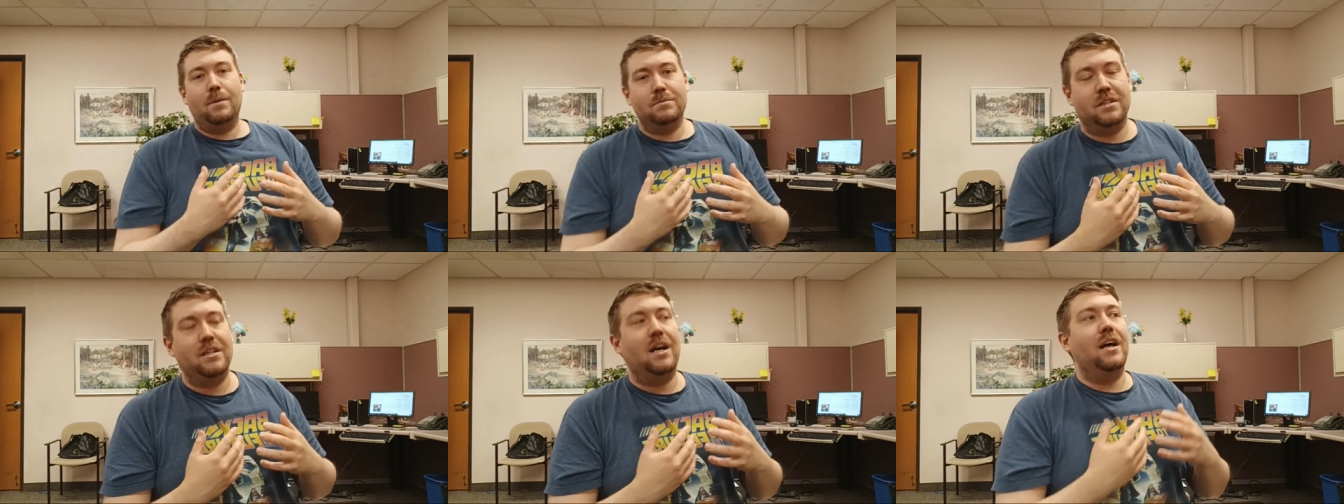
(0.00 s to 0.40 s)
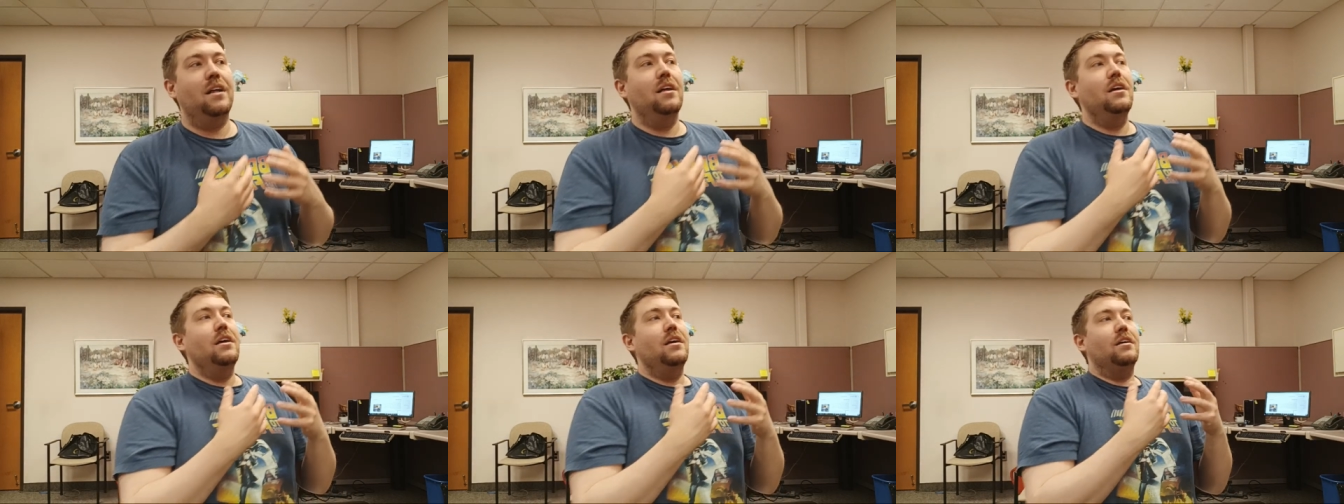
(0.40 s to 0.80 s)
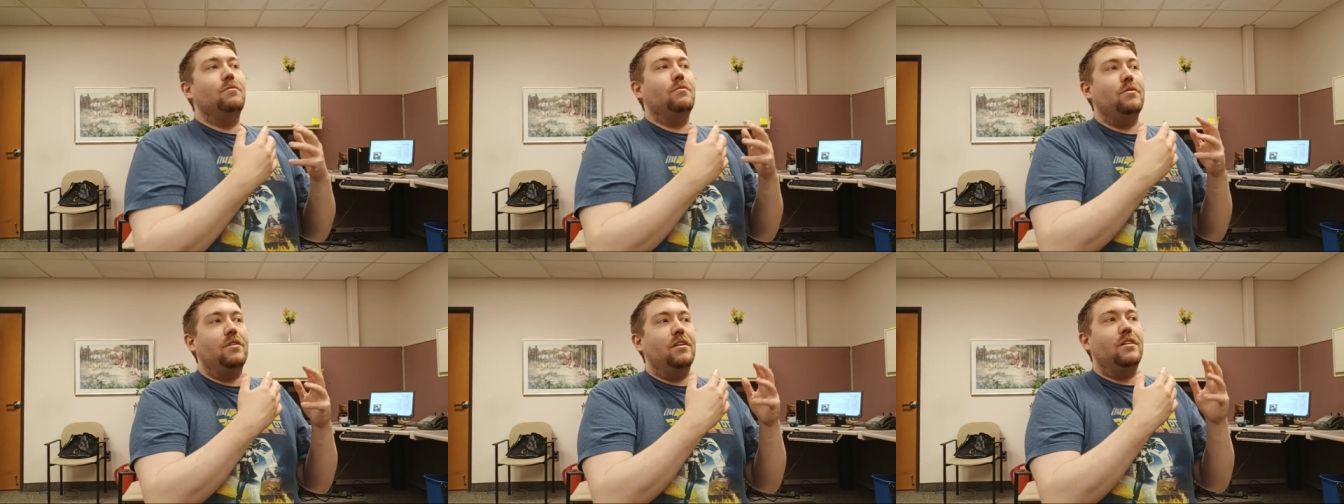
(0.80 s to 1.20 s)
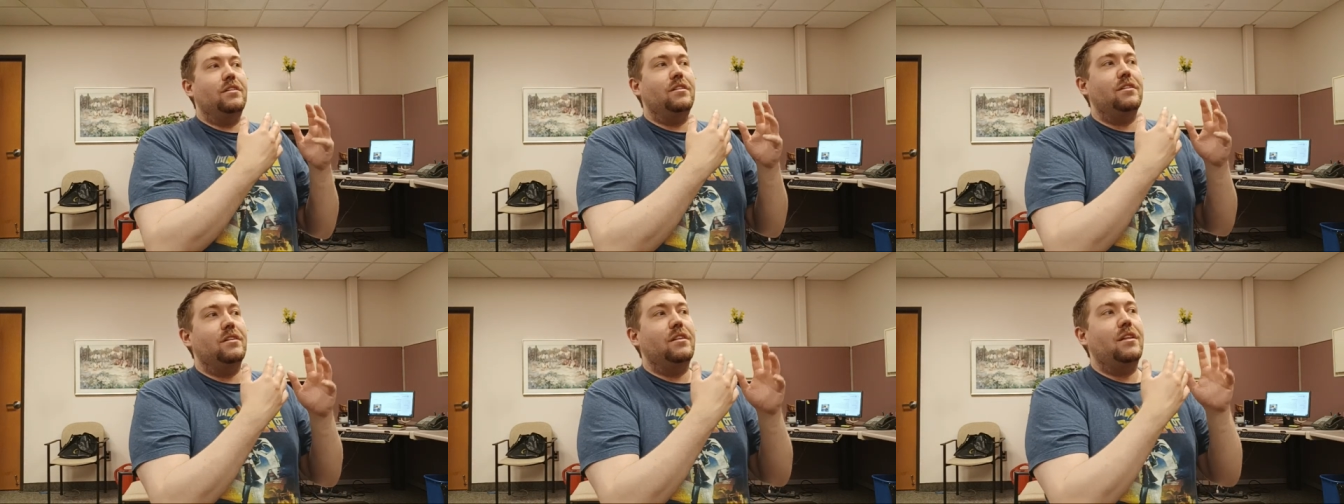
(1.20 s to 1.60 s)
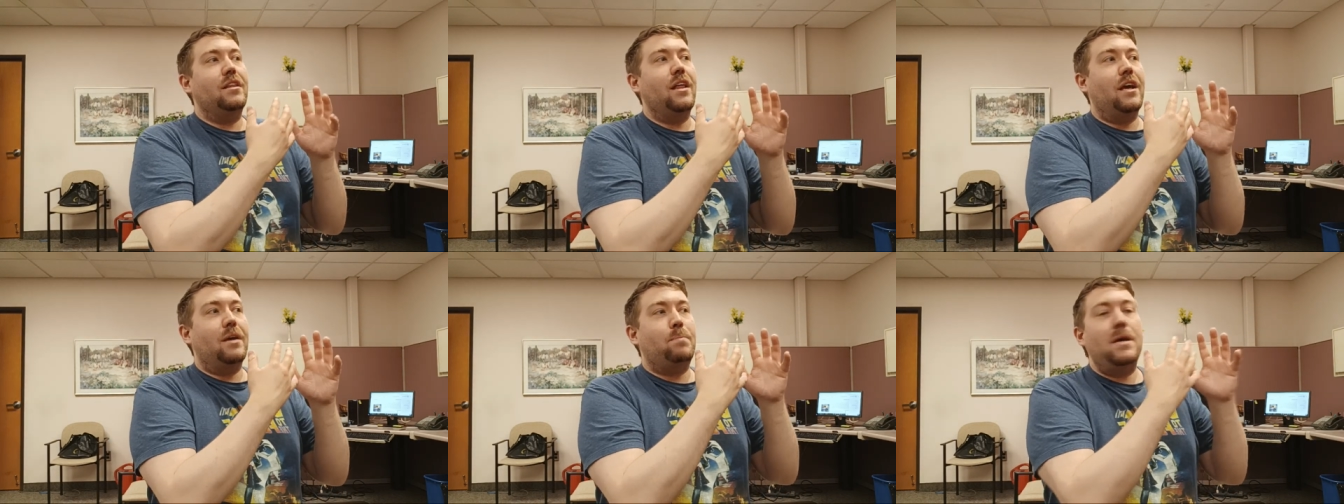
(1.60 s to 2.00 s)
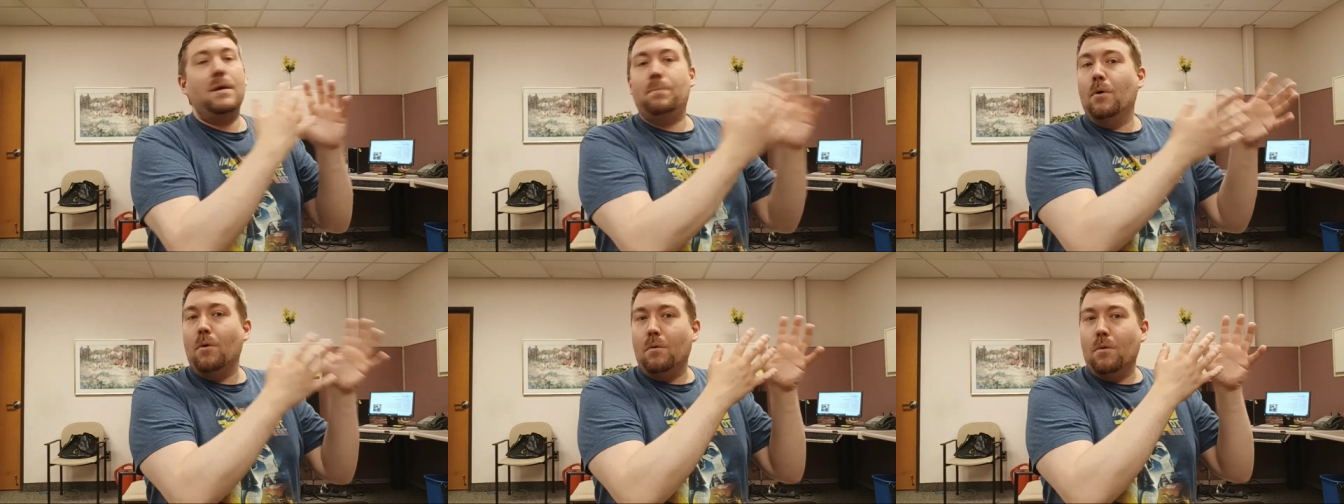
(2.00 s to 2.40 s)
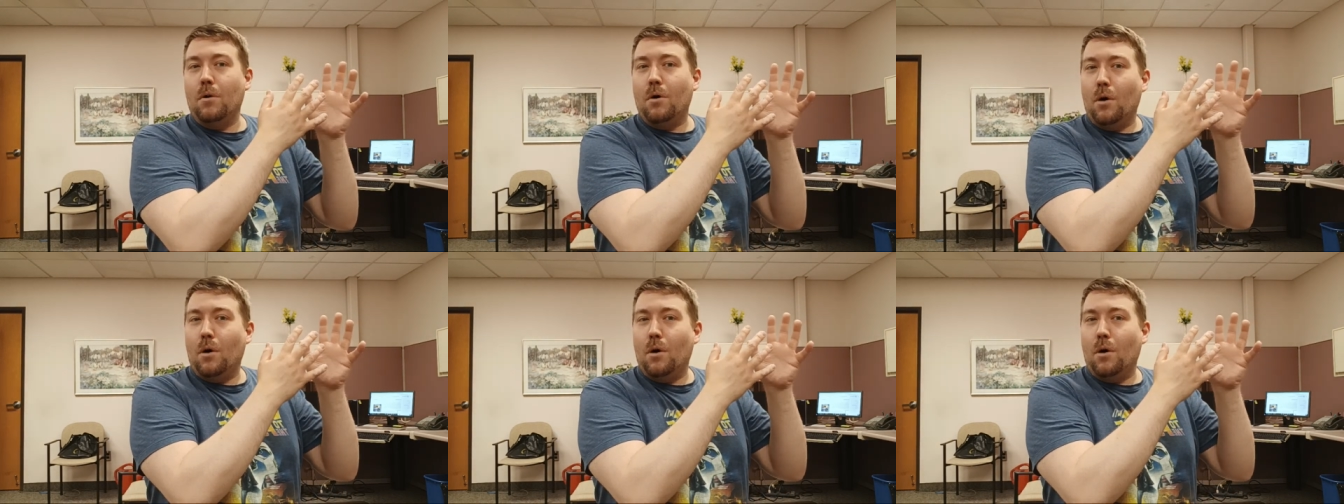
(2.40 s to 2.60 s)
they're not, like people